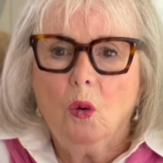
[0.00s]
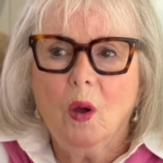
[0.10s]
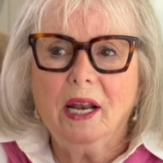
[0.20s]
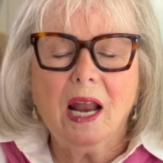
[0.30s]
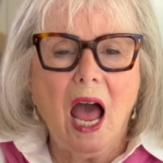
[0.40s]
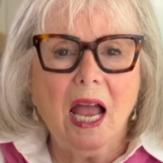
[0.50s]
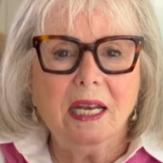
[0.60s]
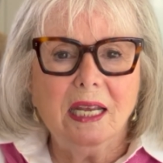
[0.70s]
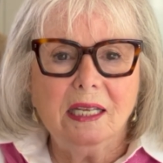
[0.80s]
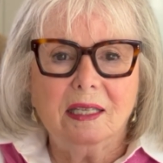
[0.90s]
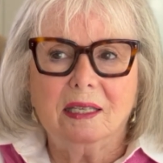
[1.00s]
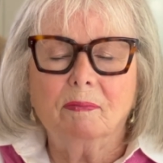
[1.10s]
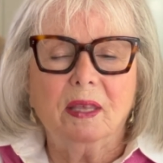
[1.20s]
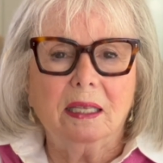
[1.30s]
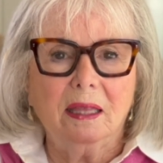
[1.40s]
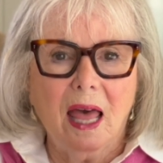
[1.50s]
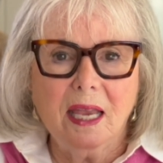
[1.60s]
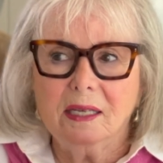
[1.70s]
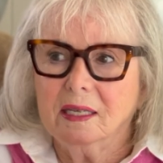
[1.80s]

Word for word: when I need something light,